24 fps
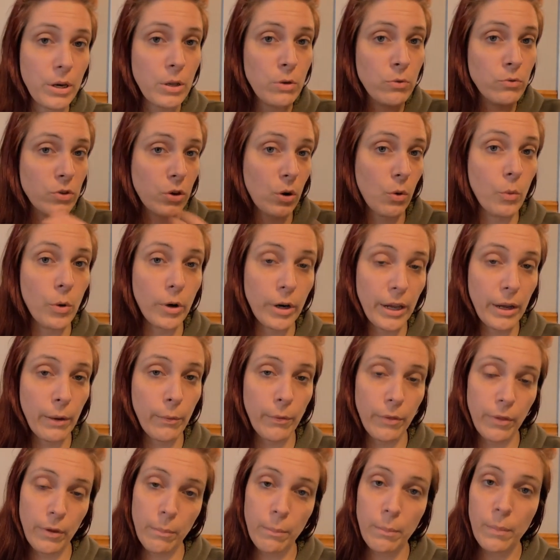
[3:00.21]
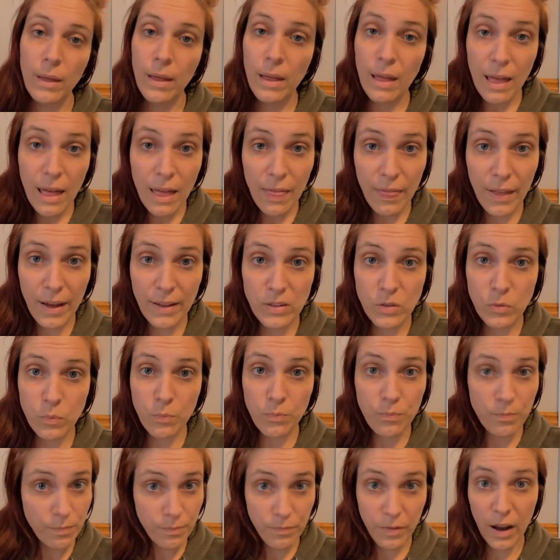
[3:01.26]
when you start working with them, that's
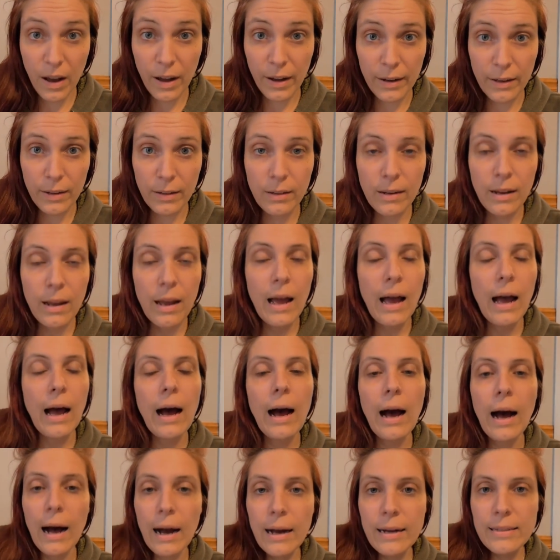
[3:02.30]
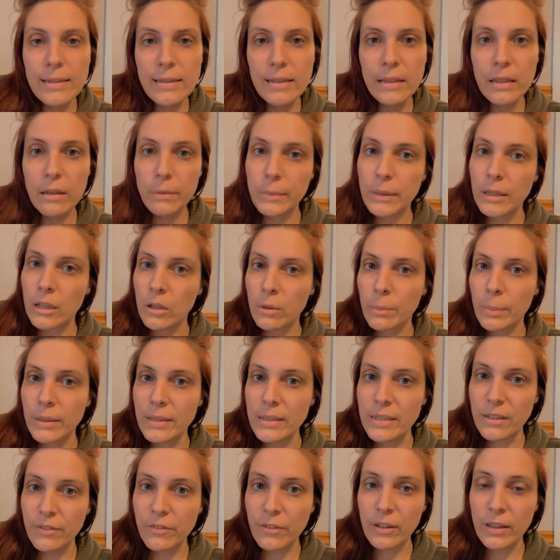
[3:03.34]
fine. I see them a little
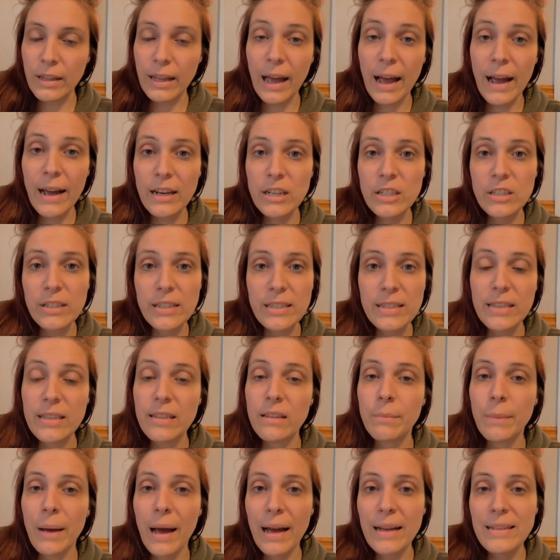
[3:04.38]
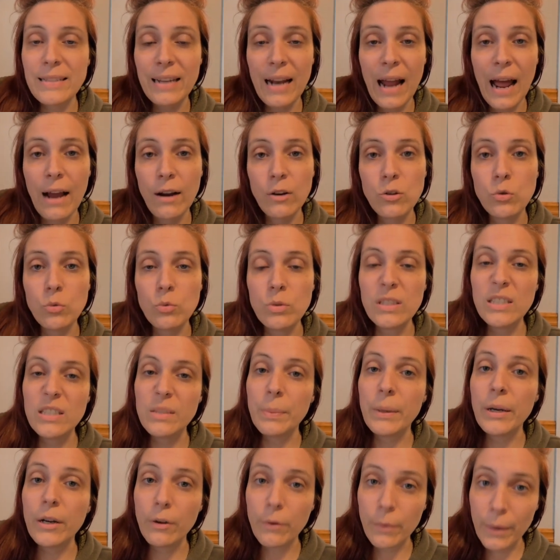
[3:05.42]
bit differently. I actually see them as an actual
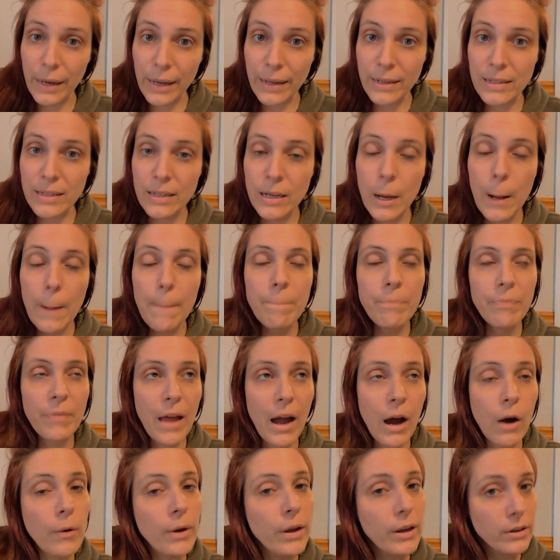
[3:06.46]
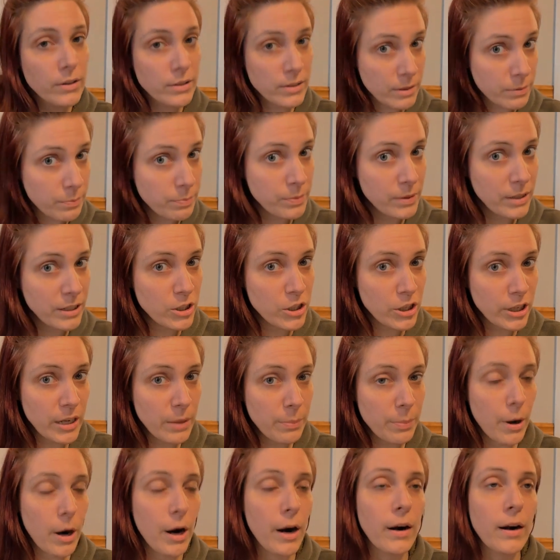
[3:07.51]
spirit. Now, here's the
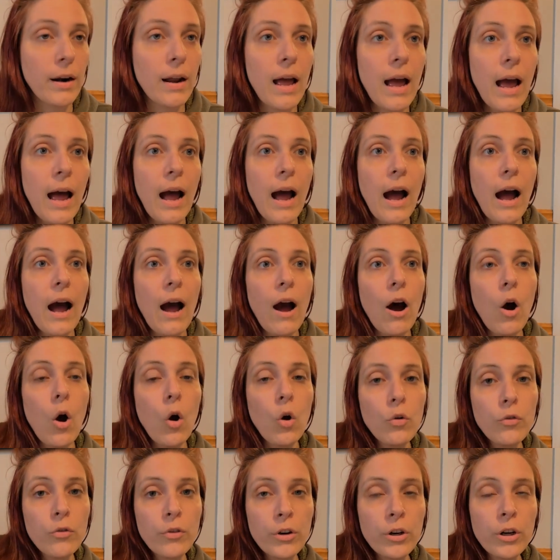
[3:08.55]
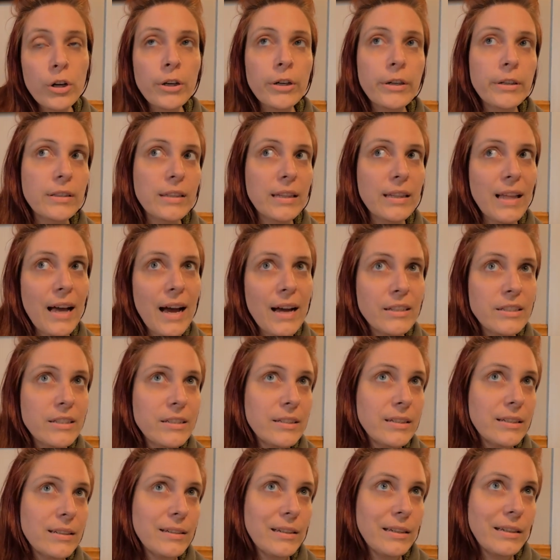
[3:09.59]
tricky part. Over the
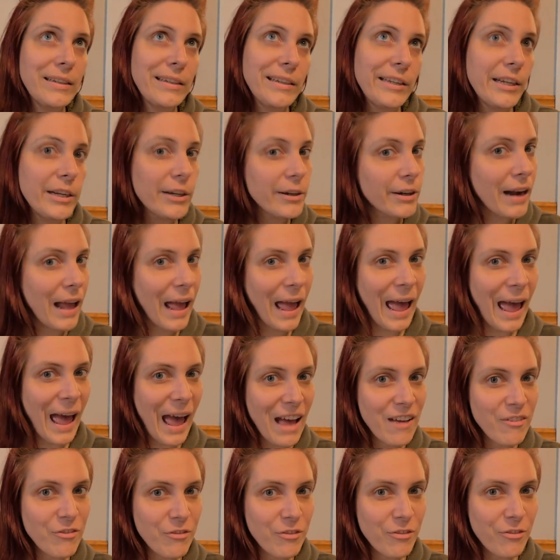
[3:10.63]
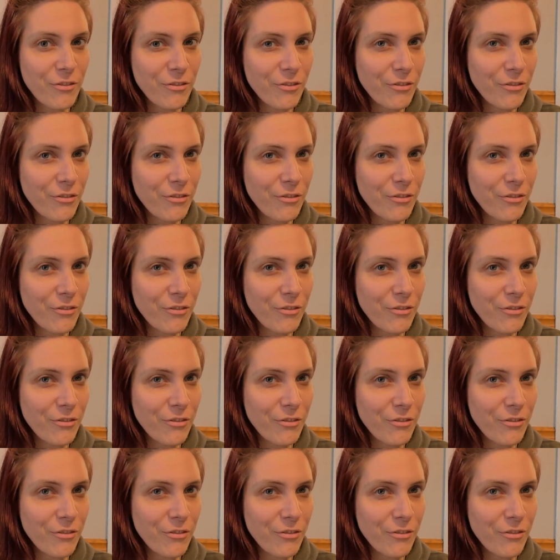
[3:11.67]
last year and a half,